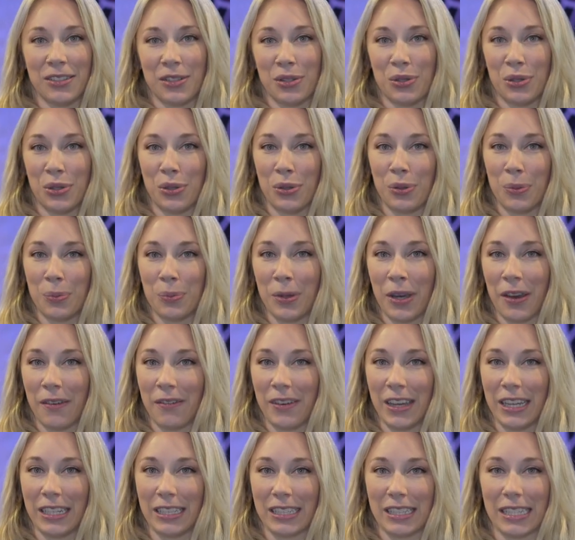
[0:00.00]
Zoom
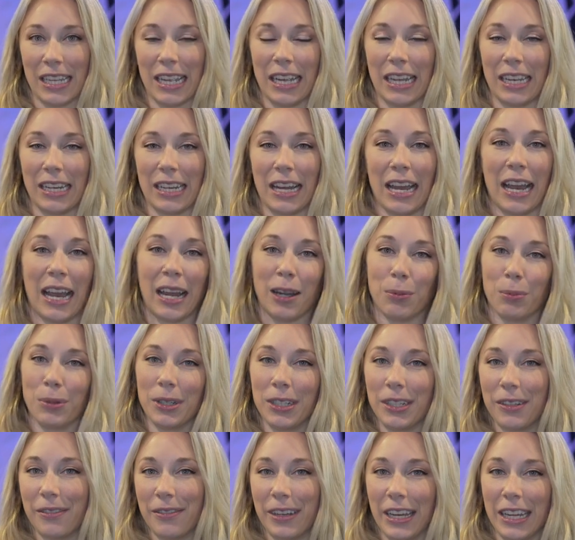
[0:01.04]
events and a
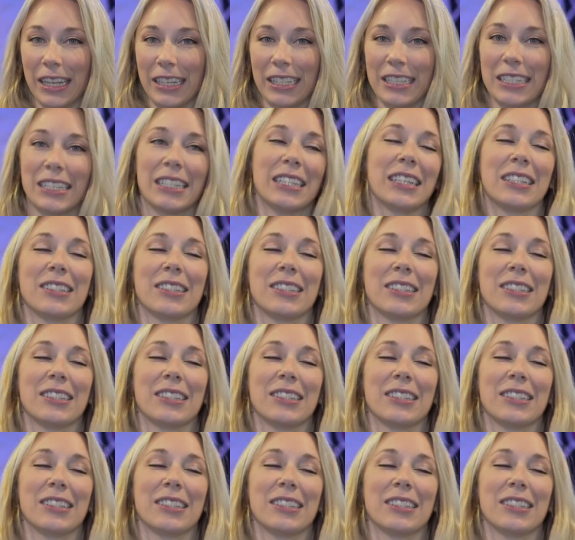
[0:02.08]
hybrid event